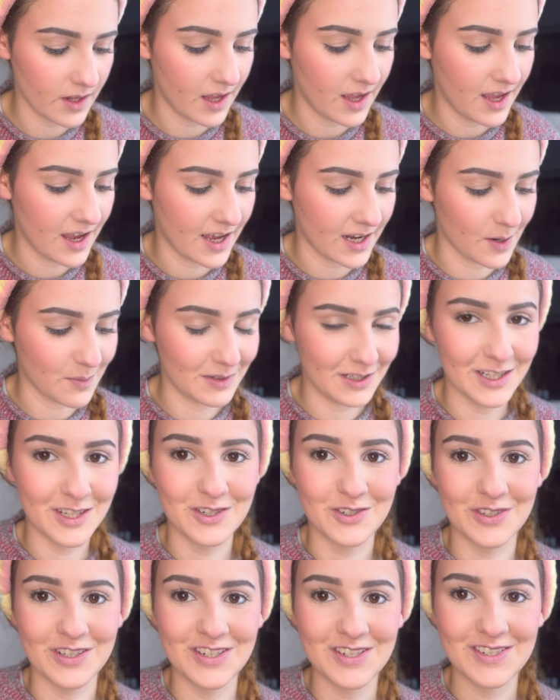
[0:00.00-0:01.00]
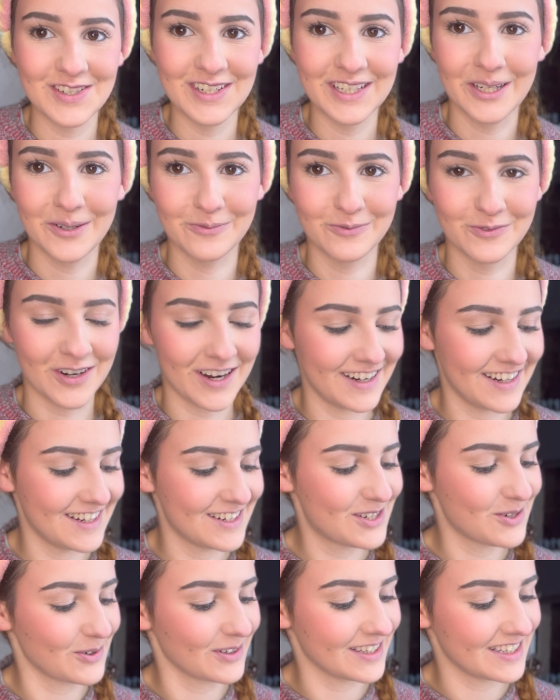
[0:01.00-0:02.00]
And I'm literally just going to get right
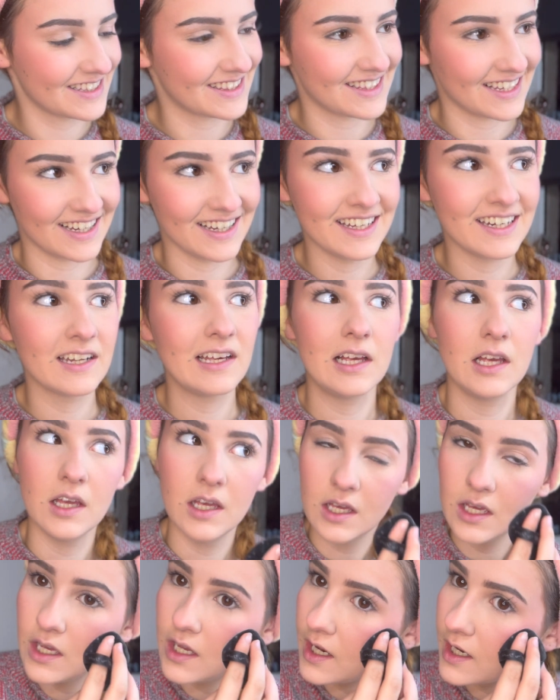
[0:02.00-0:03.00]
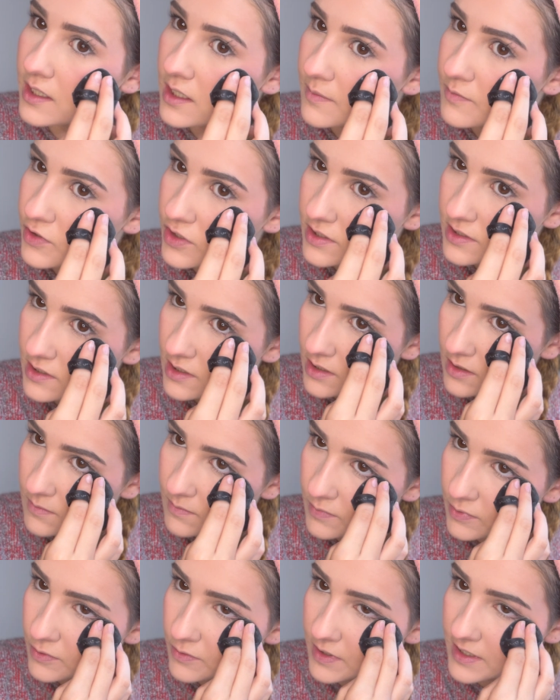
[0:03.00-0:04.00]
into it like that. And I'm just
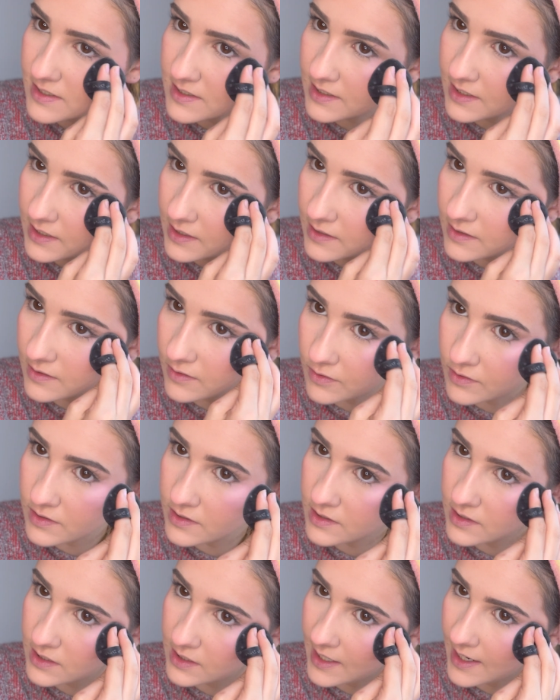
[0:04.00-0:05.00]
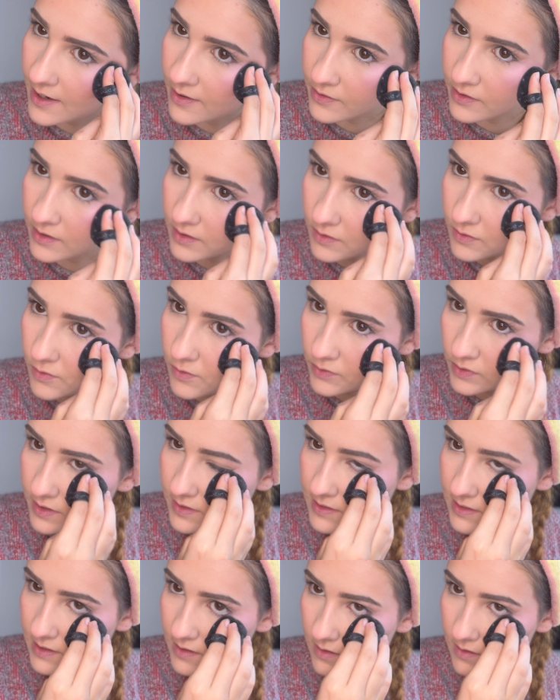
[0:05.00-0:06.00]
pressing it onto the outer corners
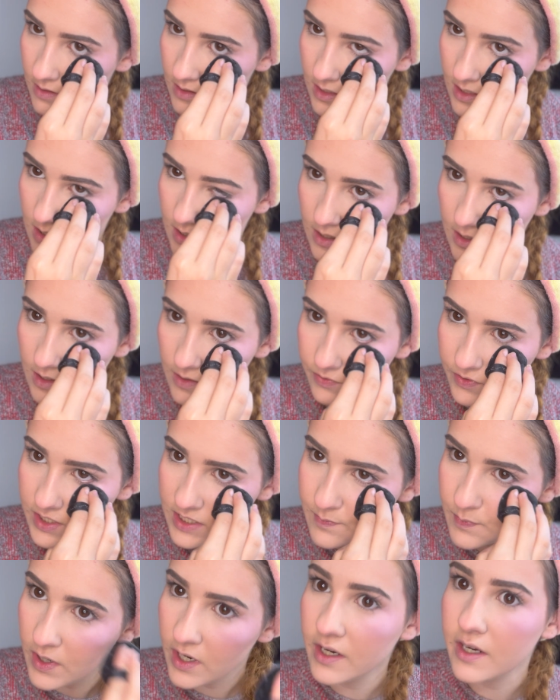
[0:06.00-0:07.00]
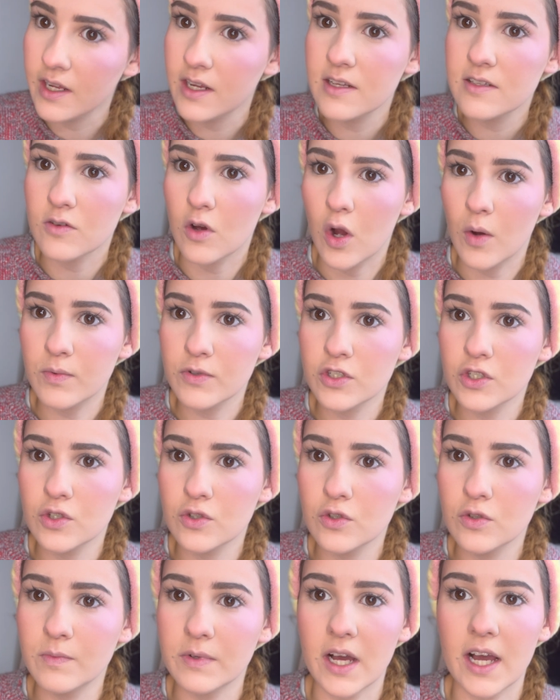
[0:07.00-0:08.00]
here. This part is
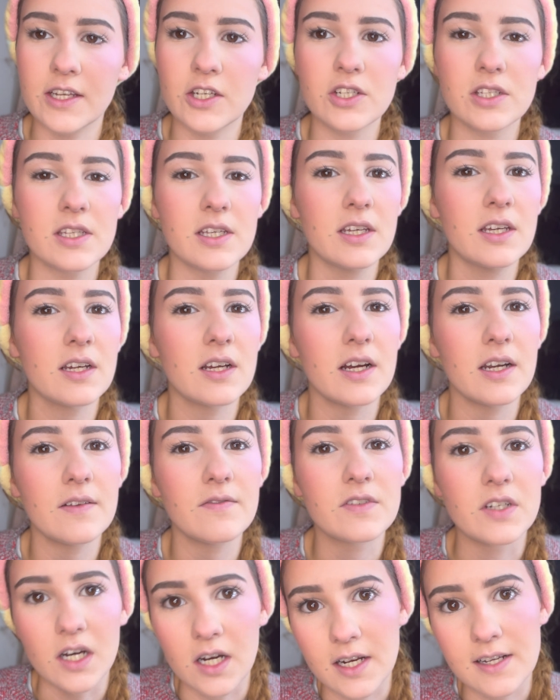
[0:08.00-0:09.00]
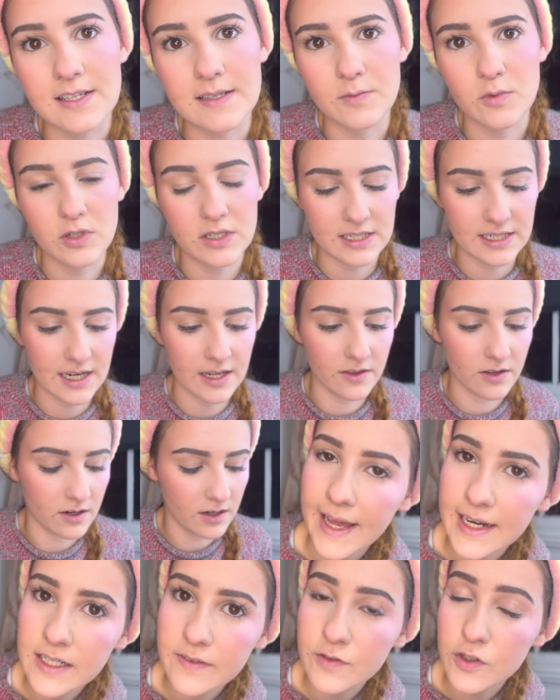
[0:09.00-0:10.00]
optional, but I just think it kind of ties it more together.
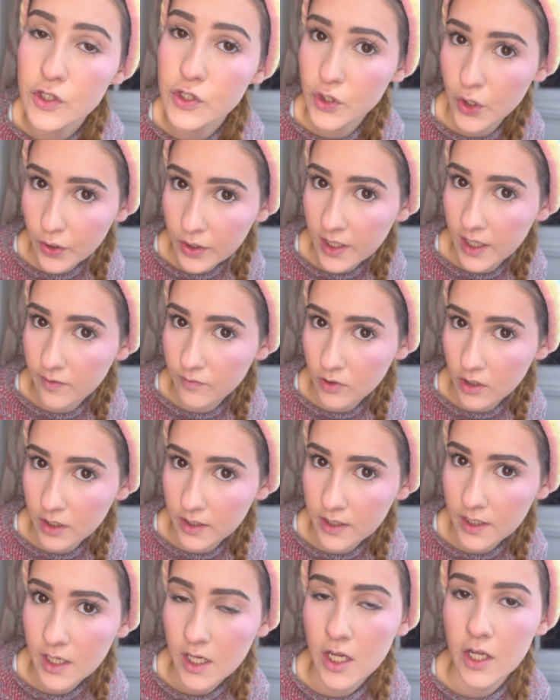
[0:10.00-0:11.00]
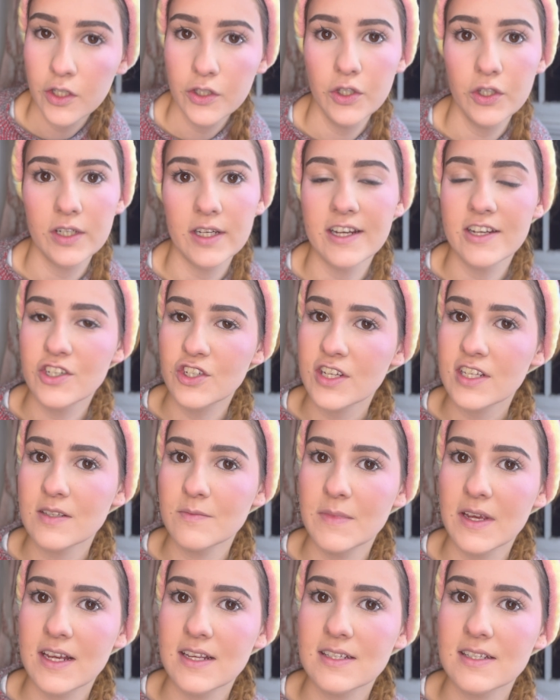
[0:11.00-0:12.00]
And if you don't have one, you can just
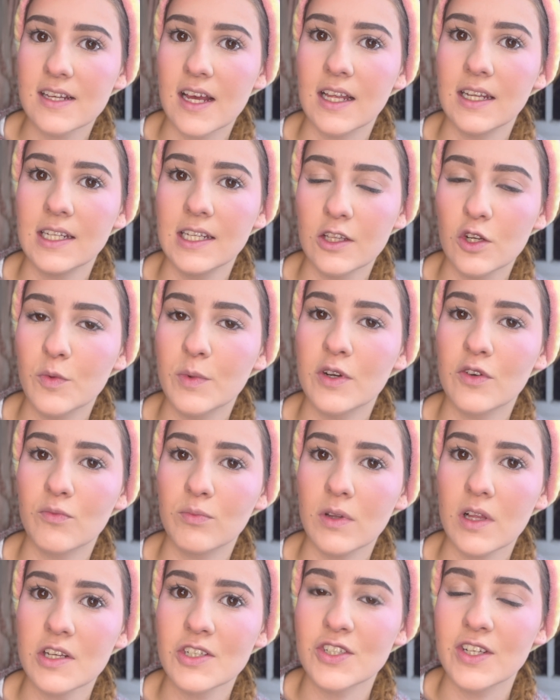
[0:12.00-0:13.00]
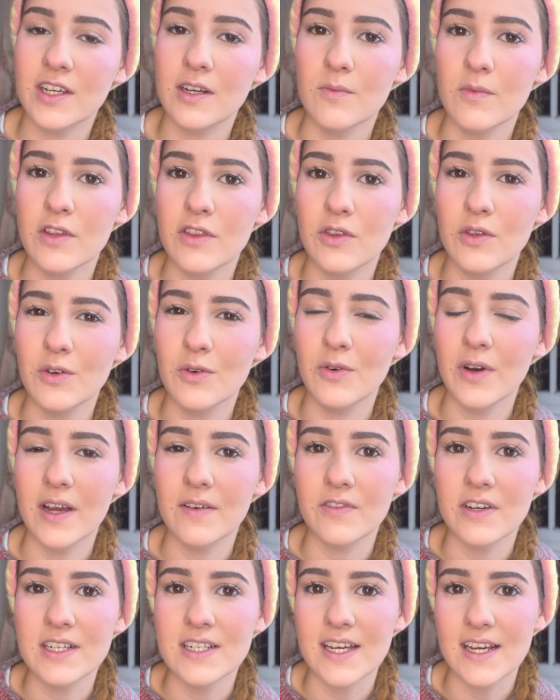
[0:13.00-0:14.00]
mix a little bit of blush in with your
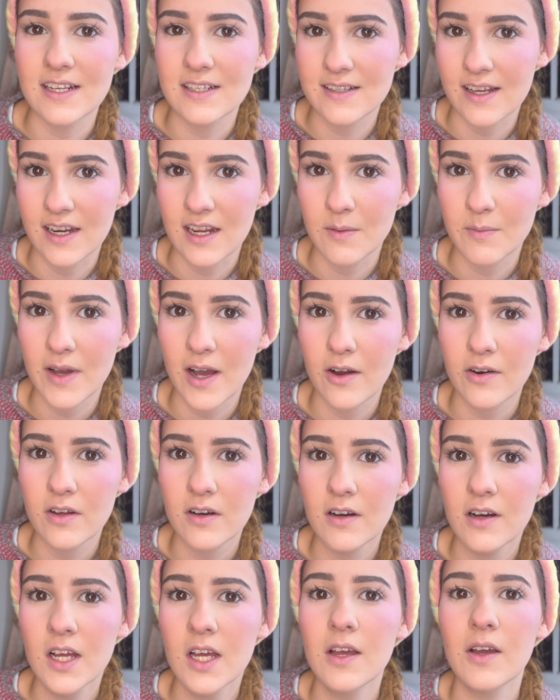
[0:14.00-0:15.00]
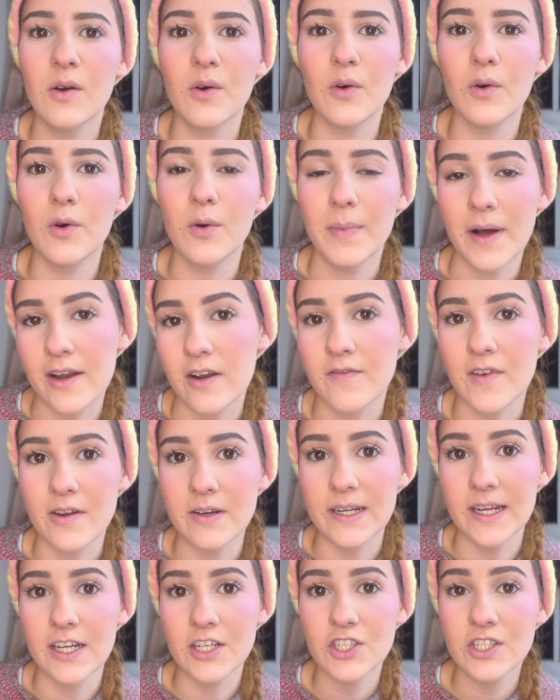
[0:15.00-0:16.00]
everyday setting powder or powder
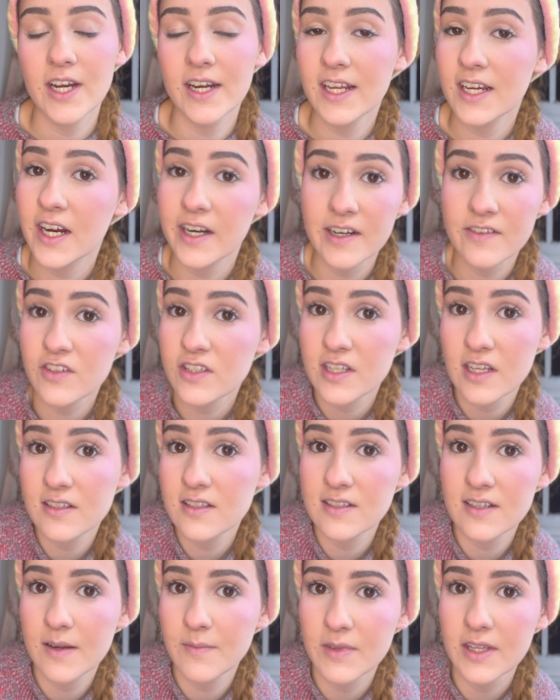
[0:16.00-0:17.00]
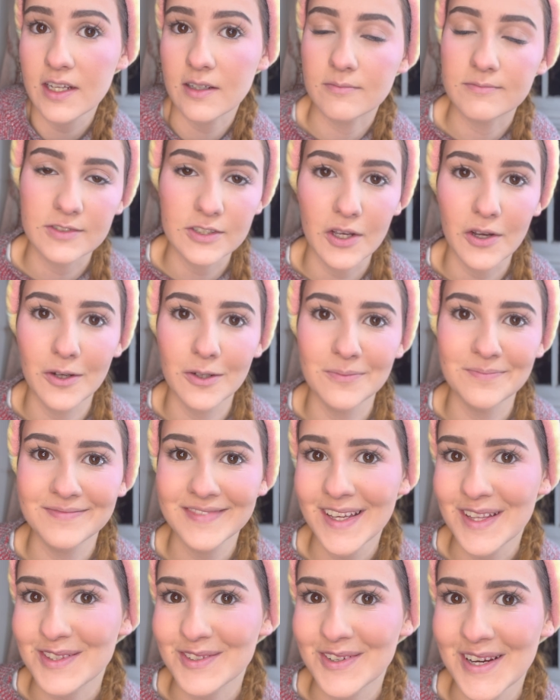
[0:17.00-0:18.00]
foundation, and it kind of just does the same thing. So
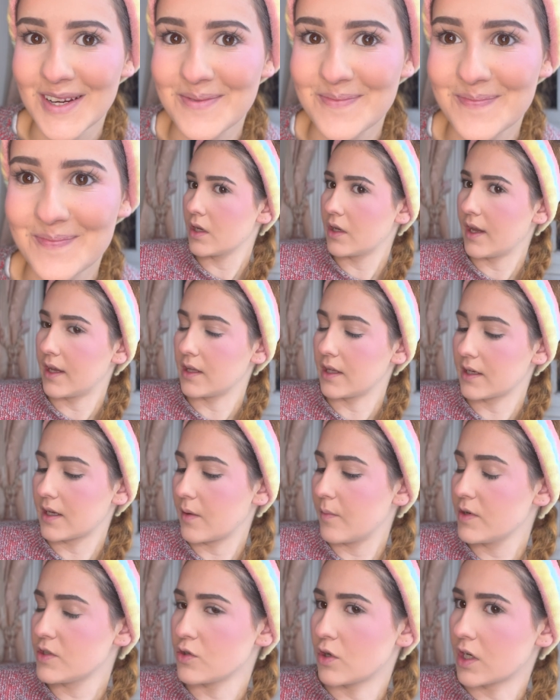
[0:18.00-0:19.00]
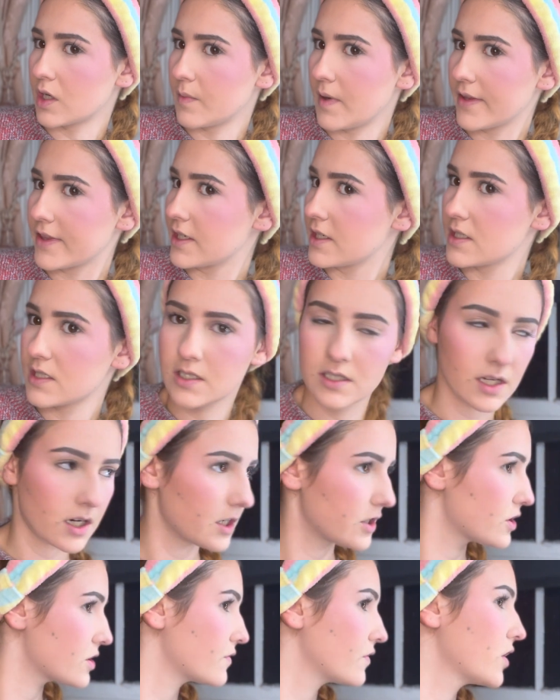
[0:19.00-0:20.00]
yeah, it's great. Okay, like, can we talk about this? Like, I
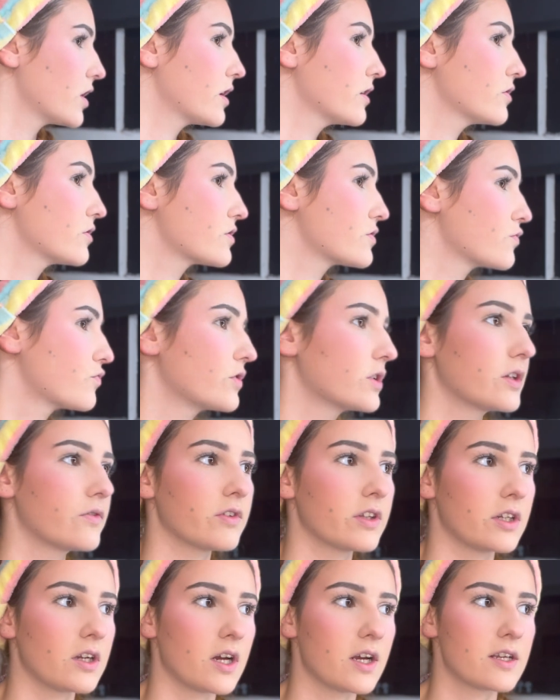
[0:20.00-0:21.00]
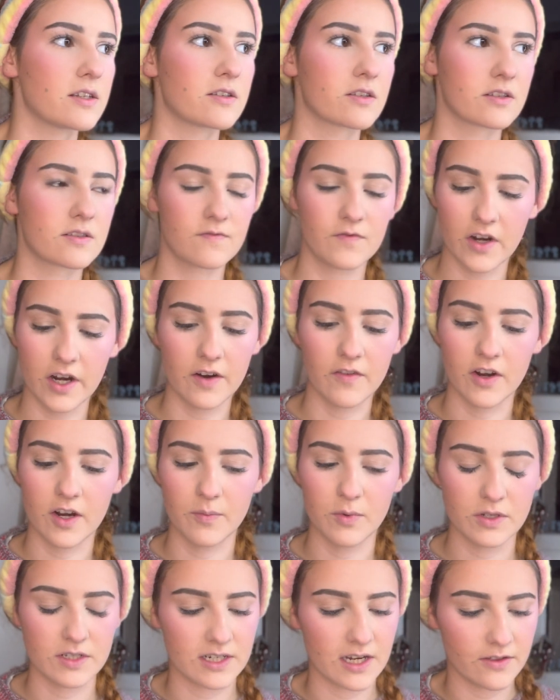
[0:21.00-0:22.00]
just feel like it looks really, really nice. It's very, very
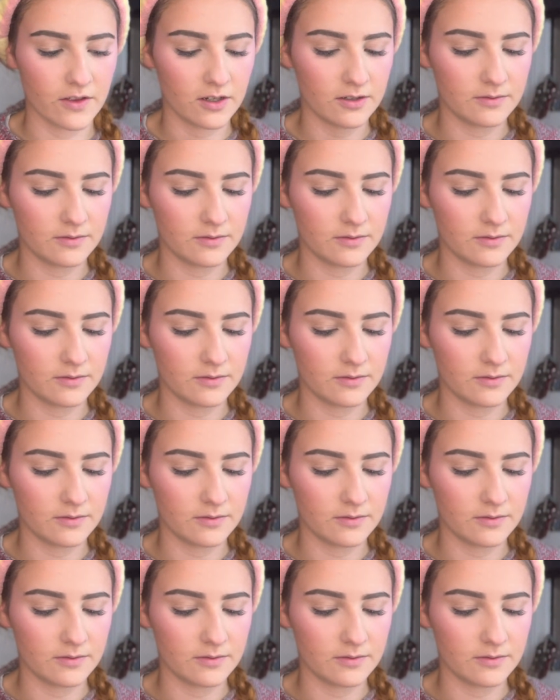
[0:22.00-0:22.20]
put together.